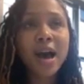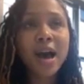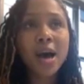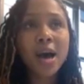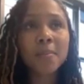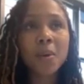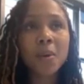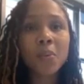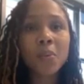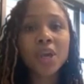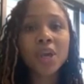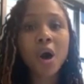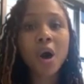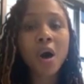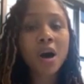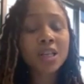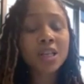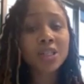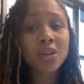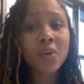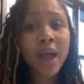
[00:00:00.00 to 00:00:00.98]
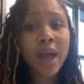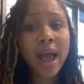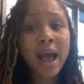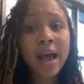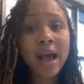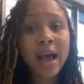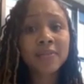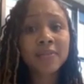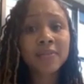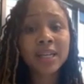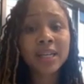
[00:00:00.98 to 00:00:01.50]
We also
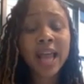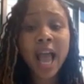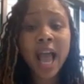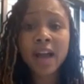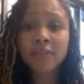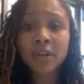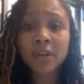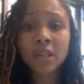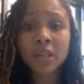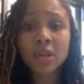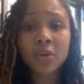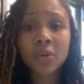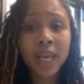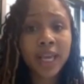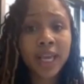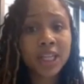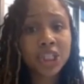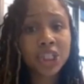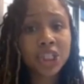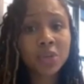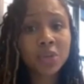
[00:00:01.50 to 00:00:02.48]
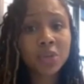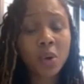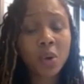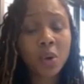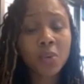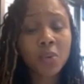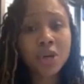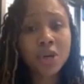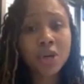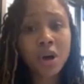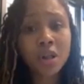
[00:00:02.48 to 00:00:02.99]
have in every location what
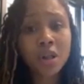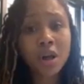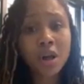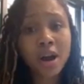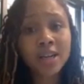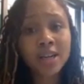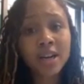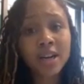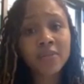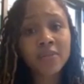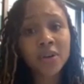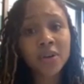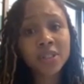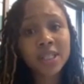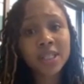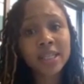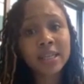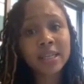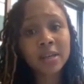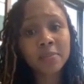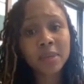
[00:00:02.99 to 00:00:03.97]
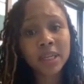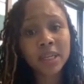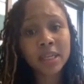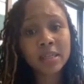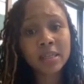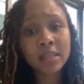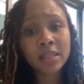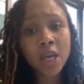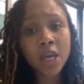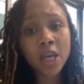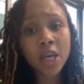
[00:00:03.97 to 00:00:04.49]
we call our diversity
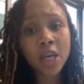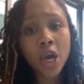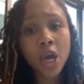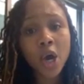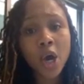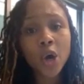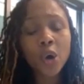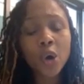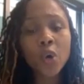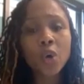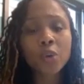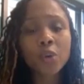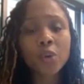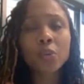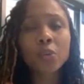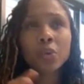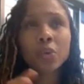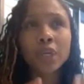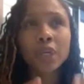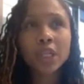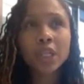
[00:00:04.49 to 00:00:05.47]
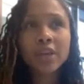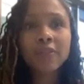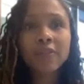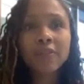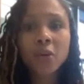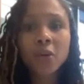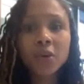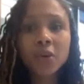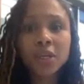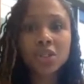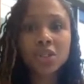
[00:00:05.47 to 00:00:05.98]
committees, who are really
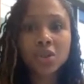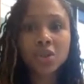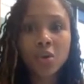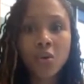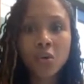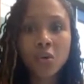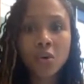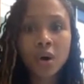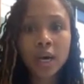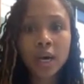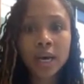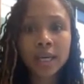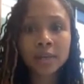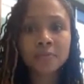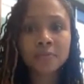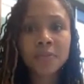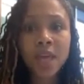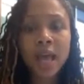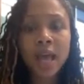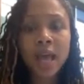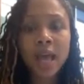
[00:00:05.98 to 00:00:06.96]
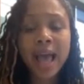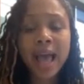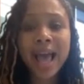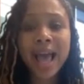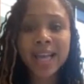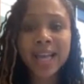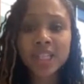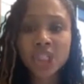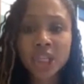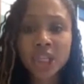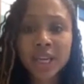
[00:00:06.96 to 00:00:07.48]
focused on
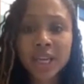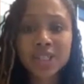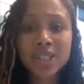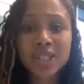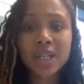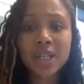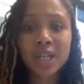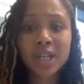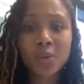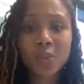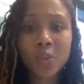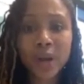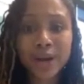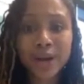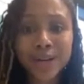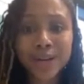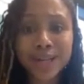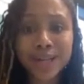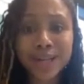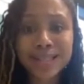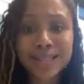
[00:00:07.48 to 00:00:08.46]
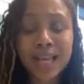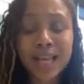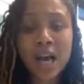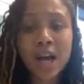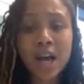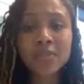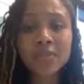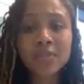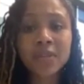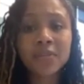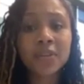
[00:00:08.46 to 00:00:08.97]
education and awareness
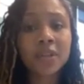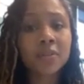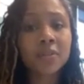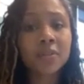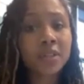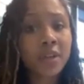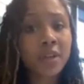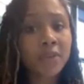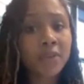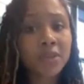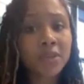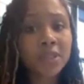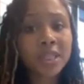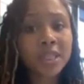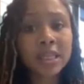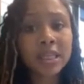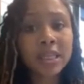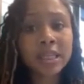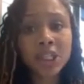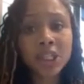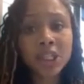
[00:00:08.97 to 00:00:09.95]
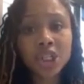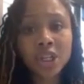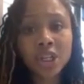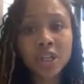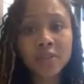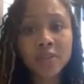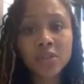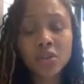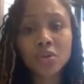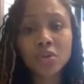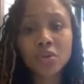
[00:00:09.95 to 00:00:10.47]
of different diversity
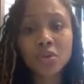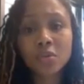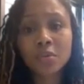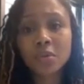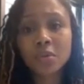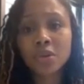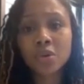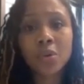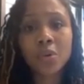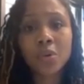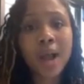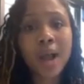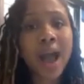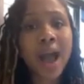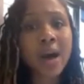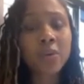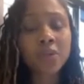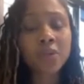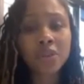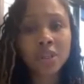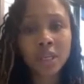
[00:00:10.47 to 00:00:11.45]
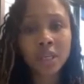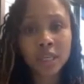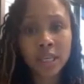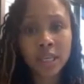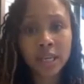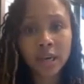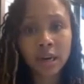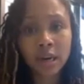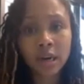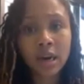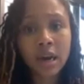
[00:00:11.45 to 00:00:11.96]
initiatives throughout the
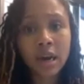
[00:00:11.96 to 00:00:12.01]
year.